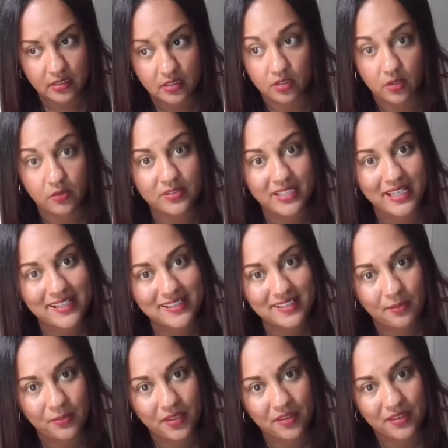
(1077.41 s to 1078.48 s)
Don't take
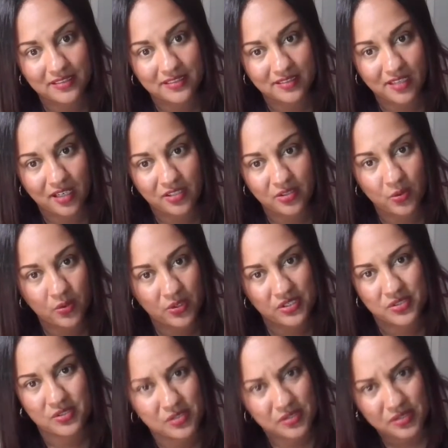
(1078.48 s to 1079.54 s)
something that's not
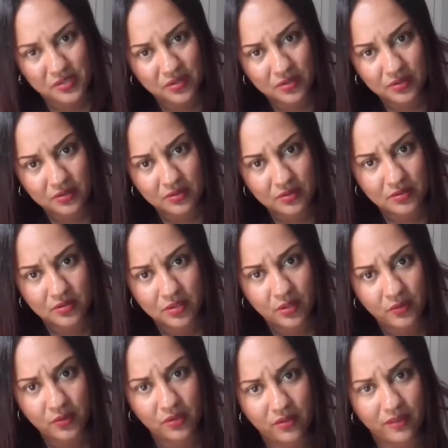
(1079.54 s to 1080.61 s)
yours.
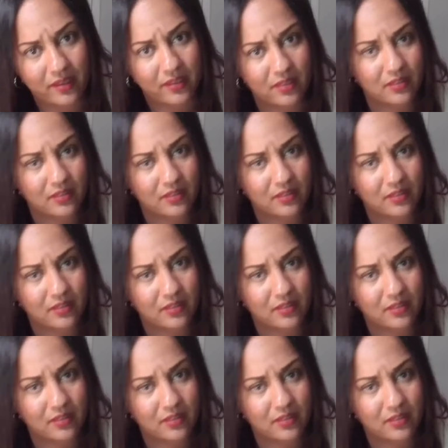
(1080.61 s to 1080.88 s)
Don't do that.